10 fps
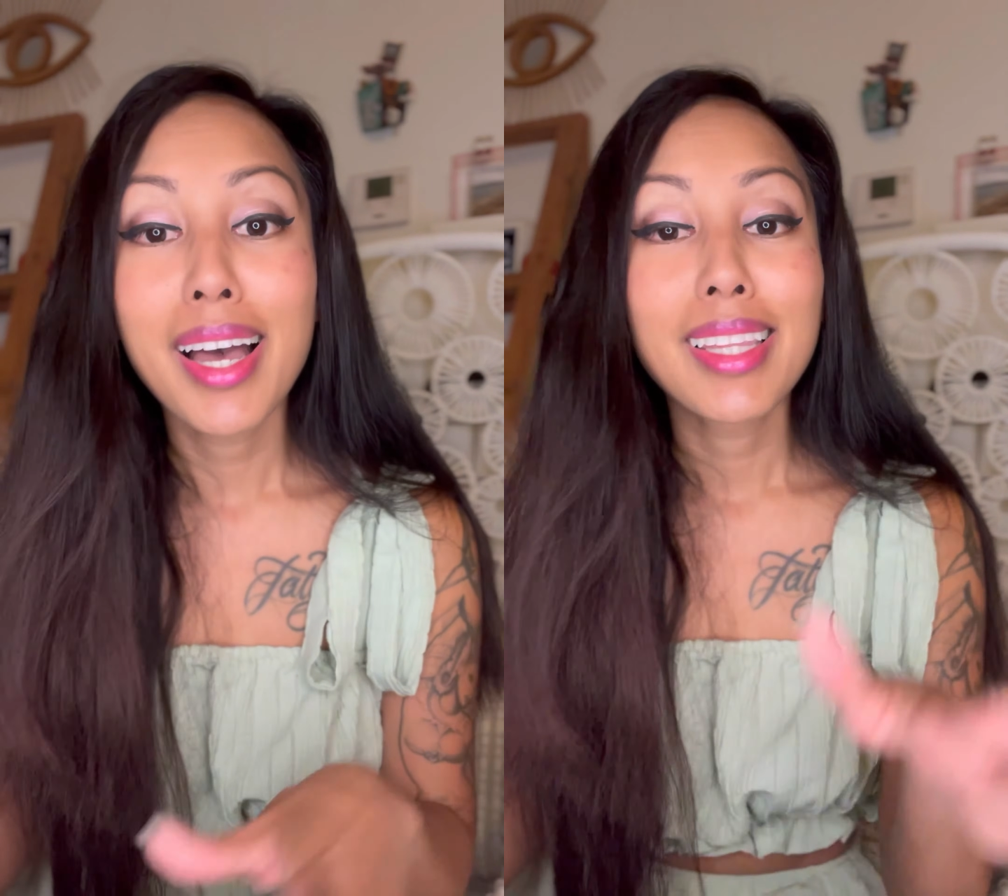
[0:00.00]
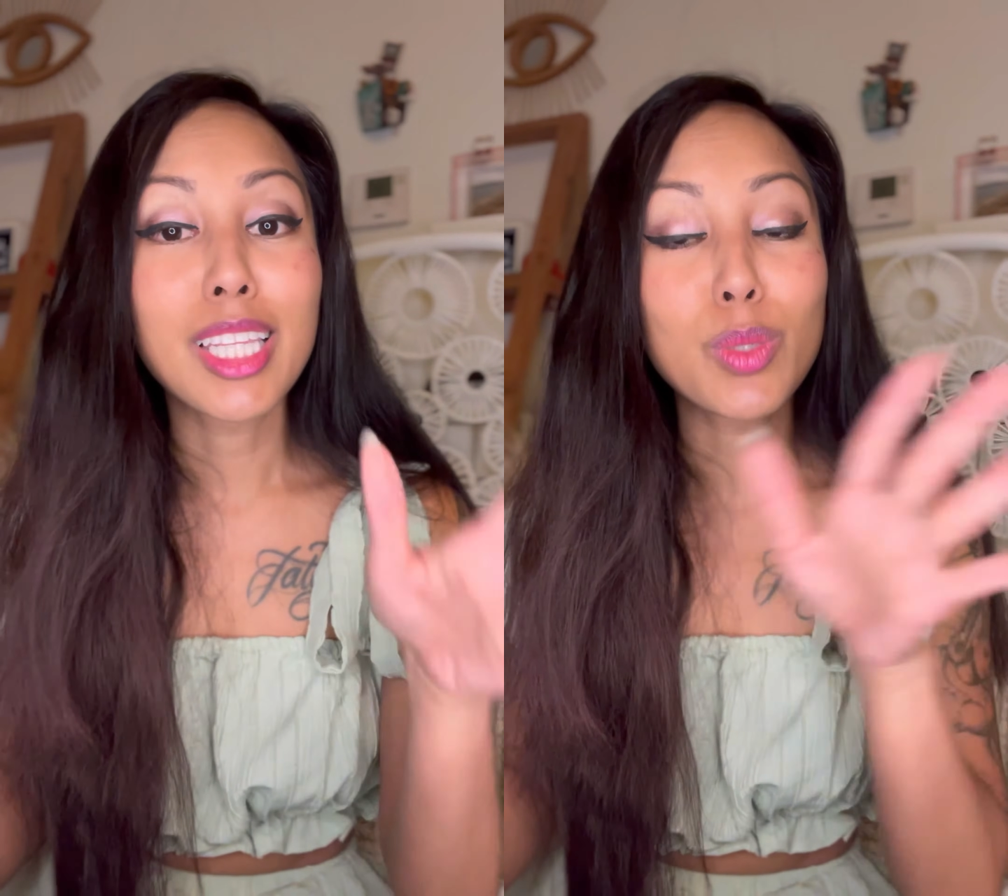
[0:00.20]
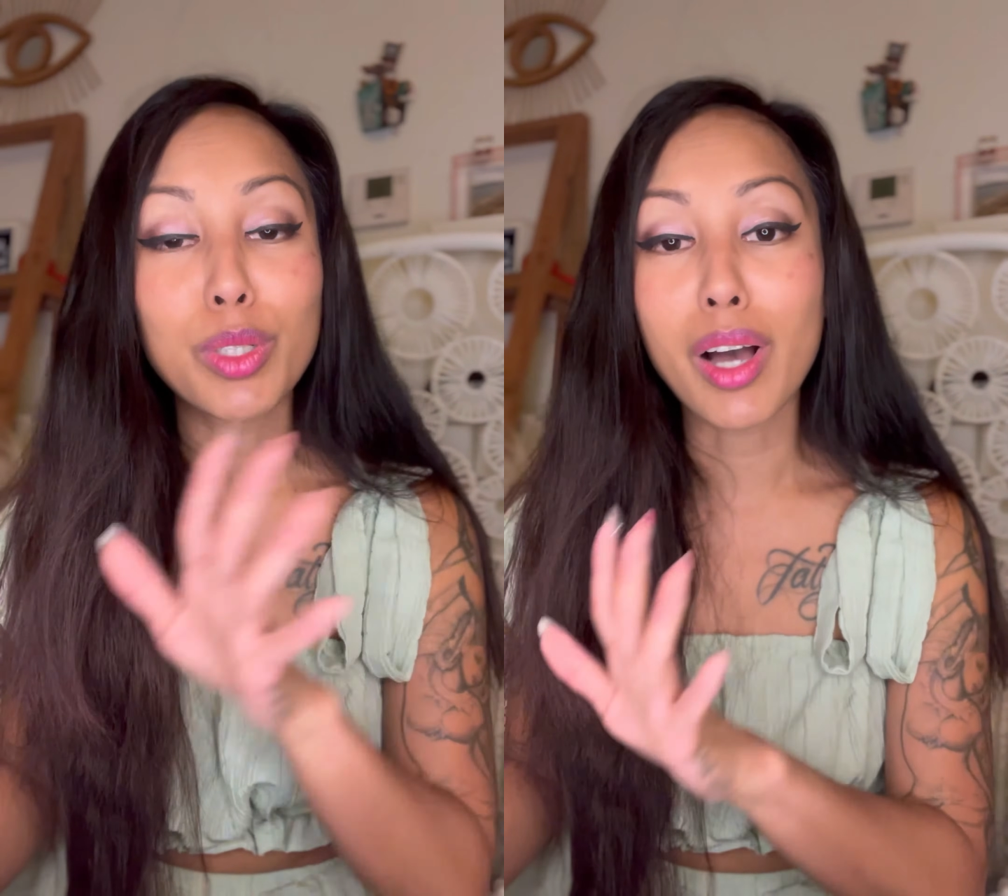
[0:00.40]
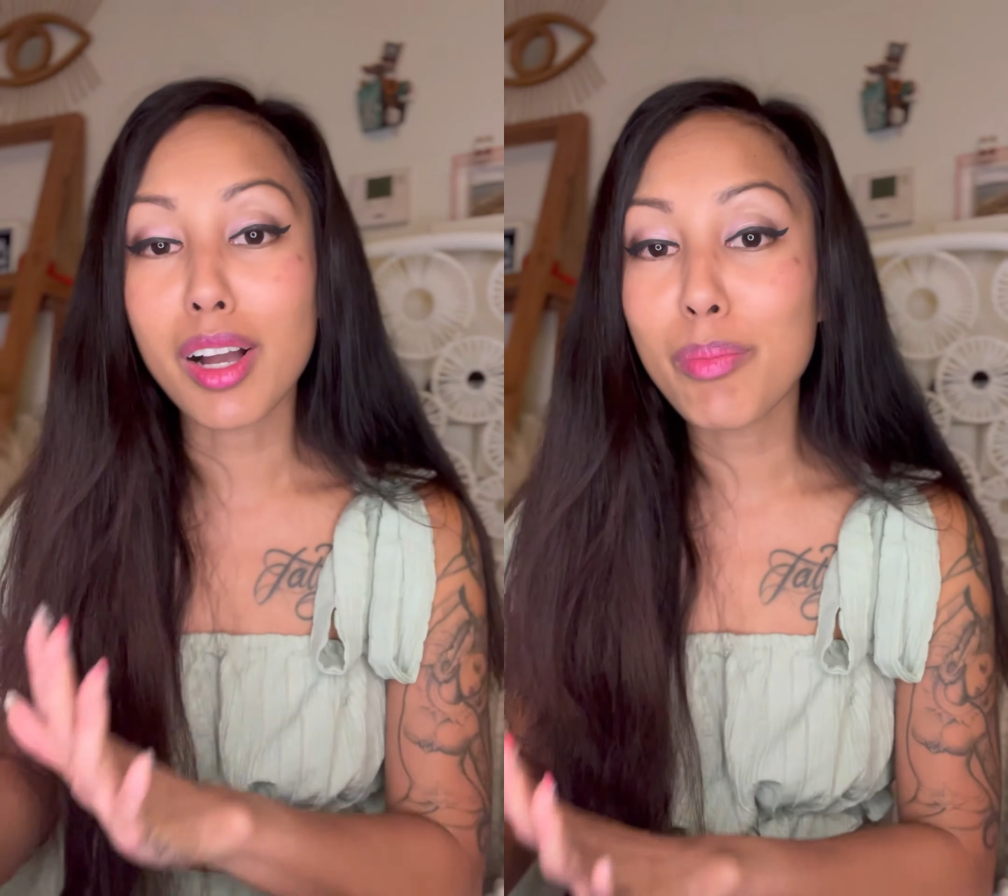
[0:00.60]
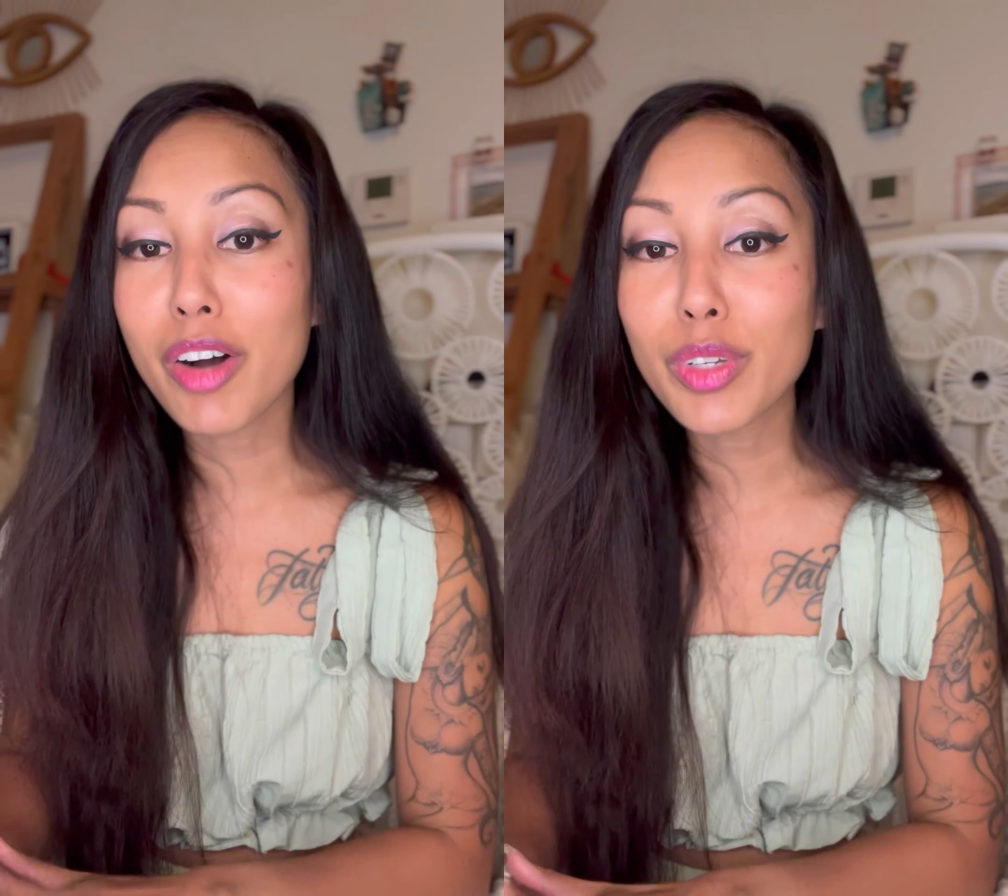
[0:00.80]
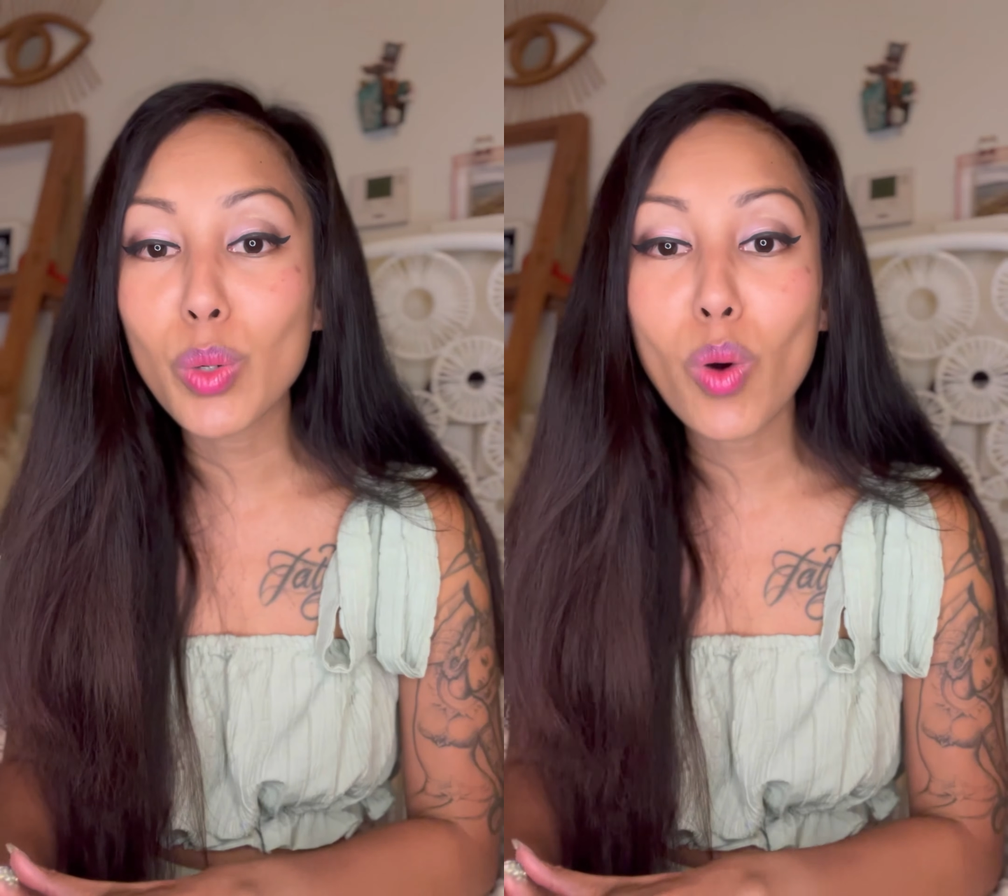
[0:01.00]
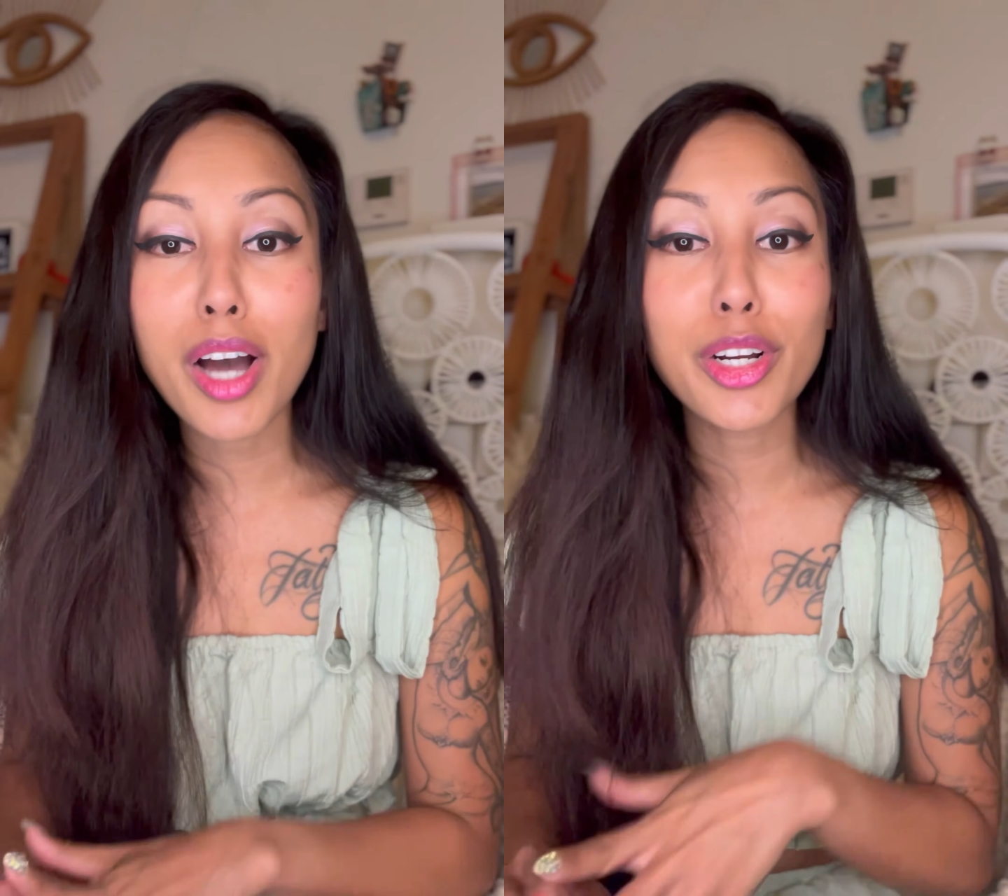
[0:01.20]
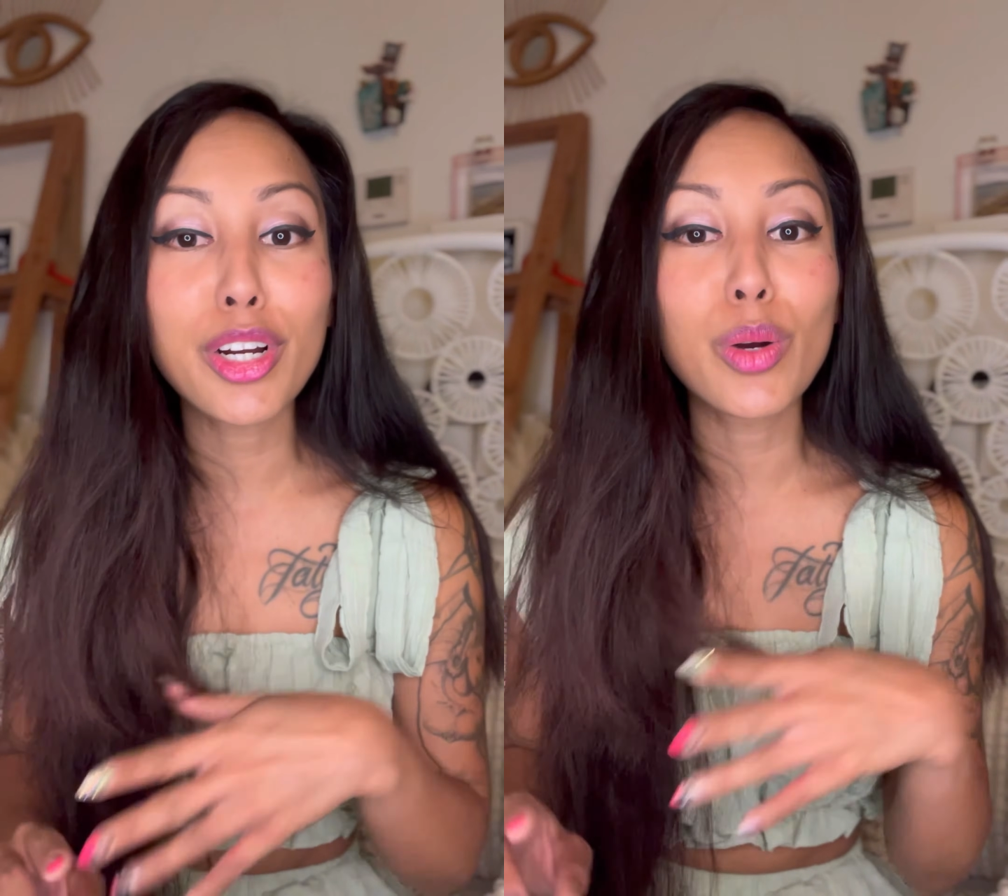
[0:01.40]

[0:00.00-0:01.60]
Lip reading: This will not come off in the water